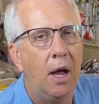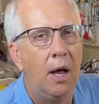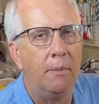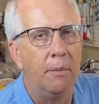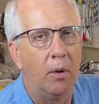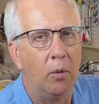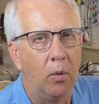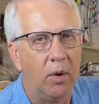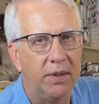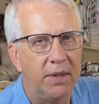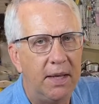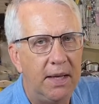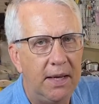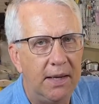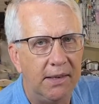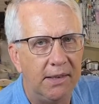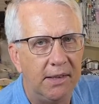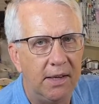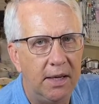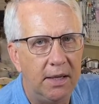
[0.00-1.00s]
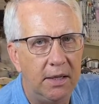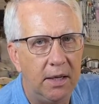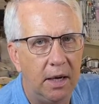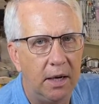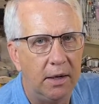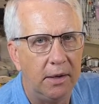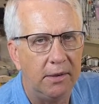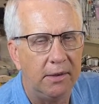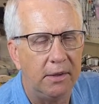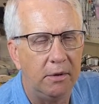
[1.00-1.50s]
but what the ESC
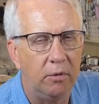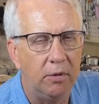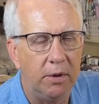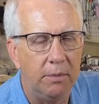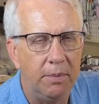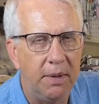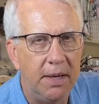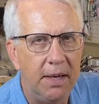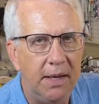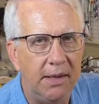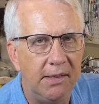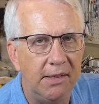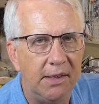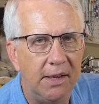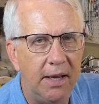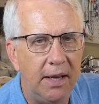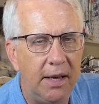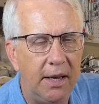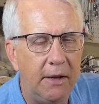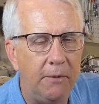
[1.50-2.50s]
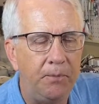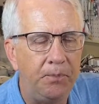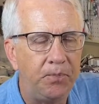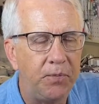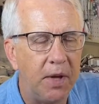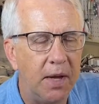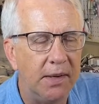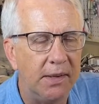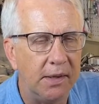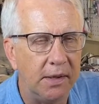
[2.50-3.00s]
does with the BEC
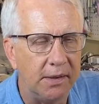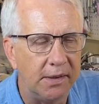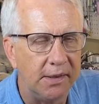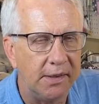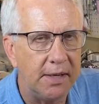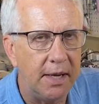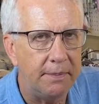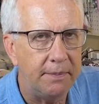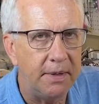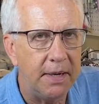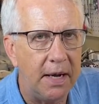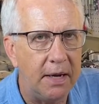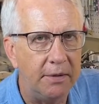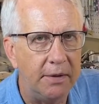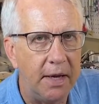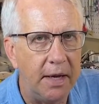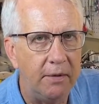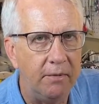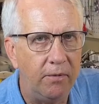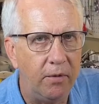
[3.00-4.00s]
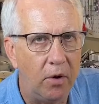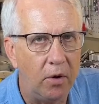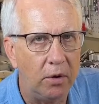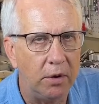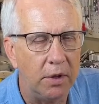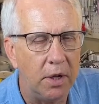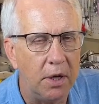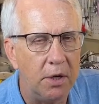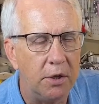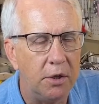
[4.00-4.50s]
is it'll step down that
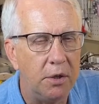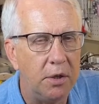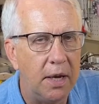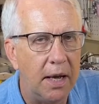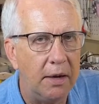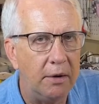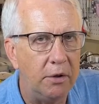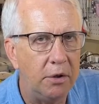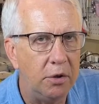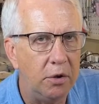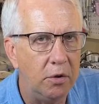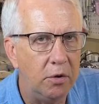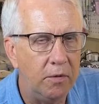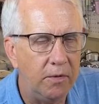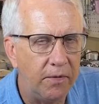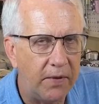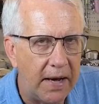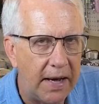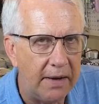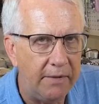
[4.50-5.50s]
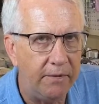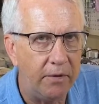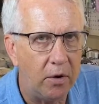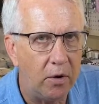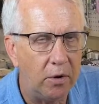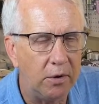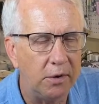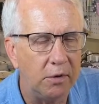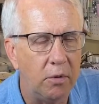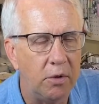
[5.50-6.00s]
voltage down to 5
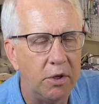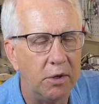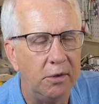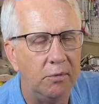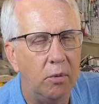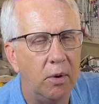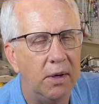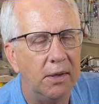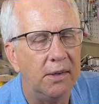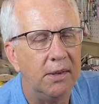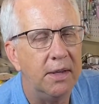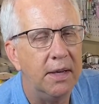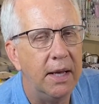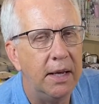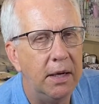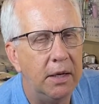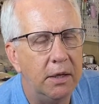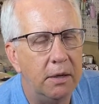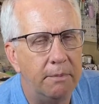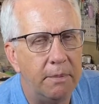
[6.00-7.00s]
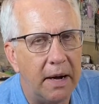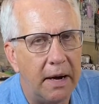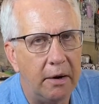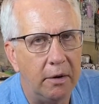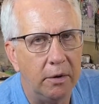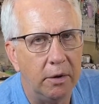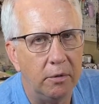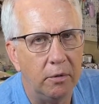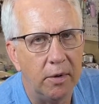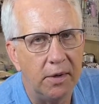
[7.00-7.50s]
volts, which is what is needed to
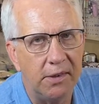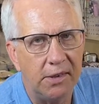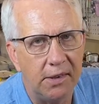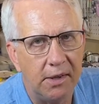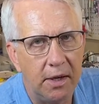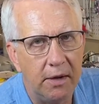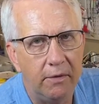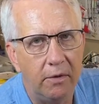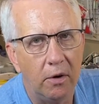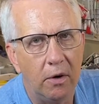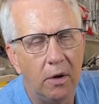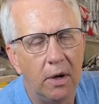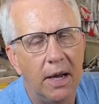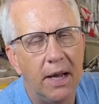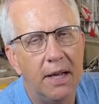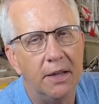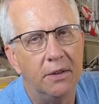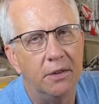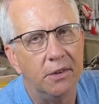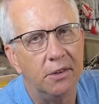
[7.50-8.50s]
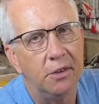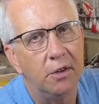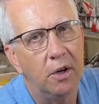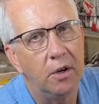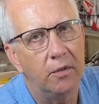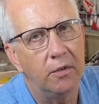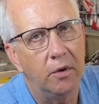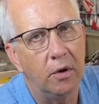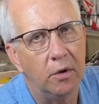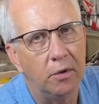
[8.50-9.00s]
power the receiver and the
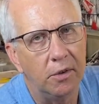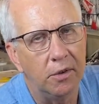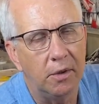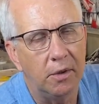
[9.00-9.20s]
servos